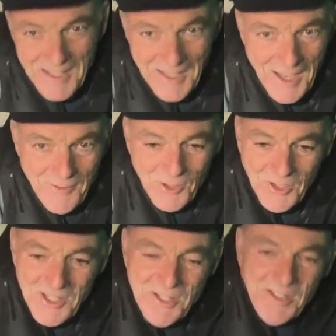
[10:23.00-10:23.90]
haven't
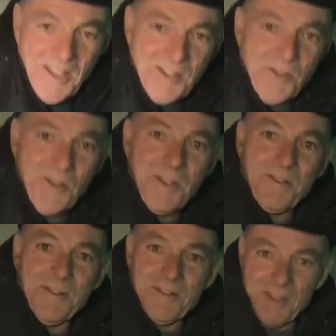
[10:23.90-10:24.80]
listened actually
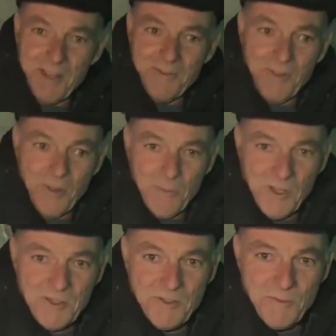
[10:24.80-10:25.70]
very
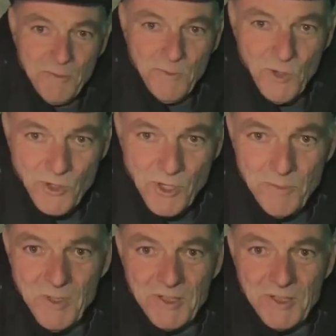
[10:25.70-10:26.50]
much music,